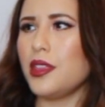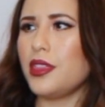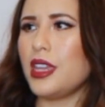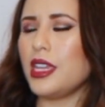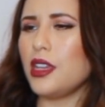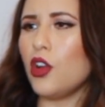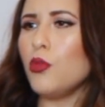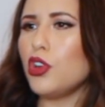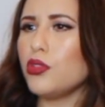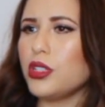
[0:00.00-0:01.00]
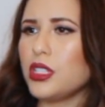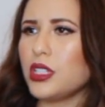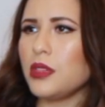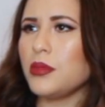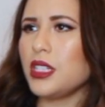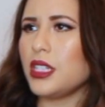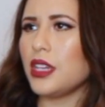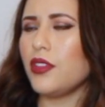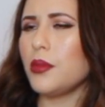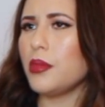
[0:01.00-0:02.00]
they almost seem to
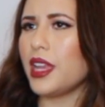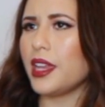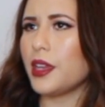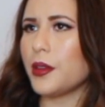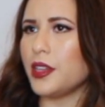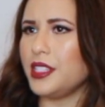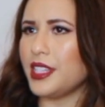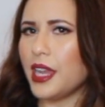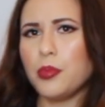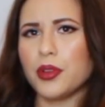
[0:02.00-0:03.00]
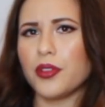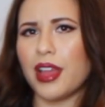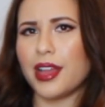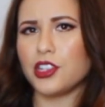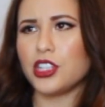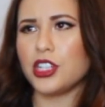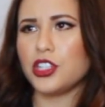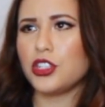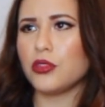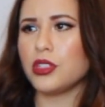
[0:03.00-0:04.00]
give him like a diaper rash. They
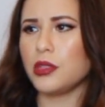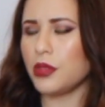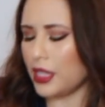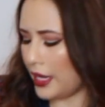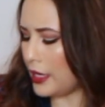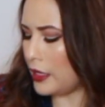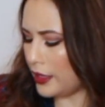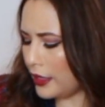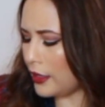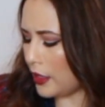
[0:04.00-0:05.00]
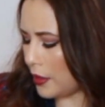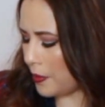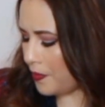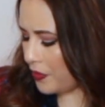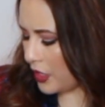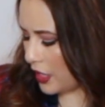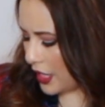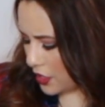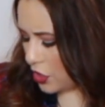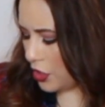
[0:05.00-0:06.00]
just don't seem to like clean him
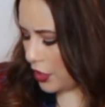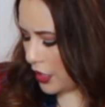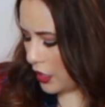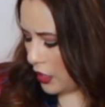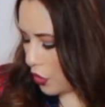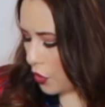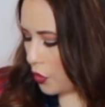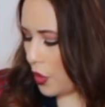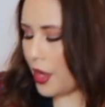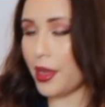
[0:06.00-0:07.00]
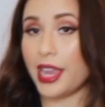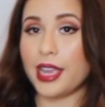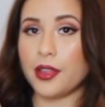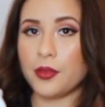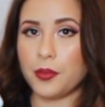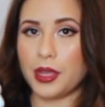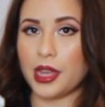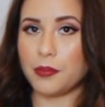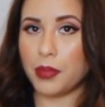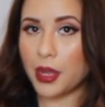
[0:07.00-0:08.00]
as good. So we
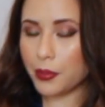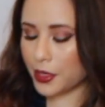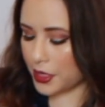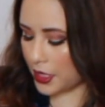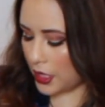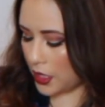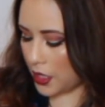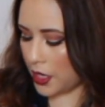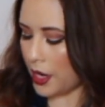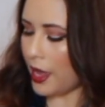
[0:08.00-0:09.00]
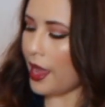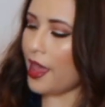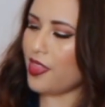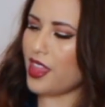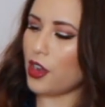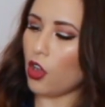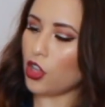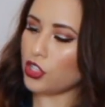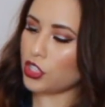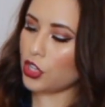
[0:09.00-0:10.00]
got Pampers in here, and then
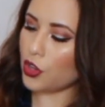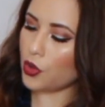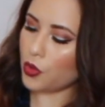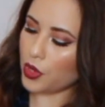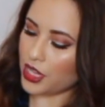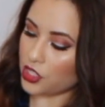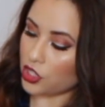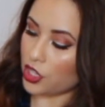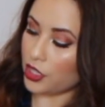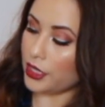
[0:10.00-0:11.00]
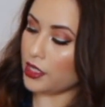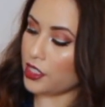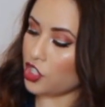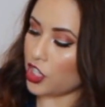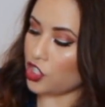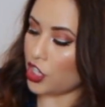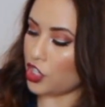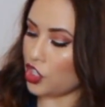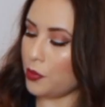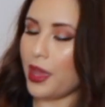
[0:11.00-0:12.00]
also the Lily Jade
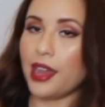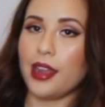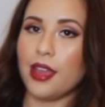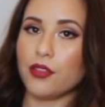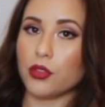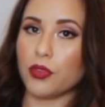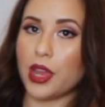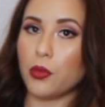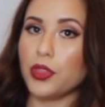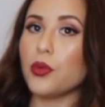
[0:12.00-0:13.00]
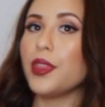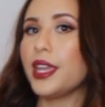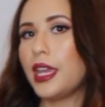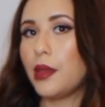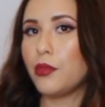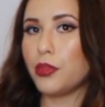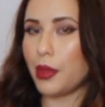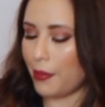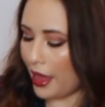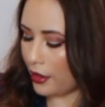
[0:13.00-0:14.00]
changing pad. I have the red one, the one that came with
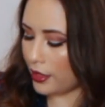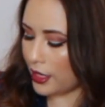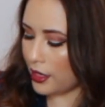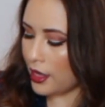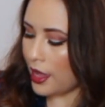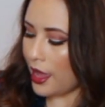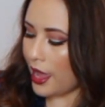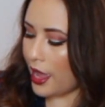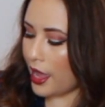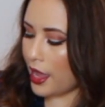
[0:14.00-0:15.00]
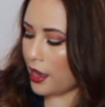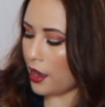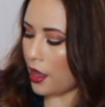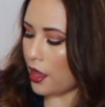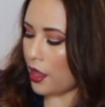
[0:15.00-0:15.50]
my Madeline, and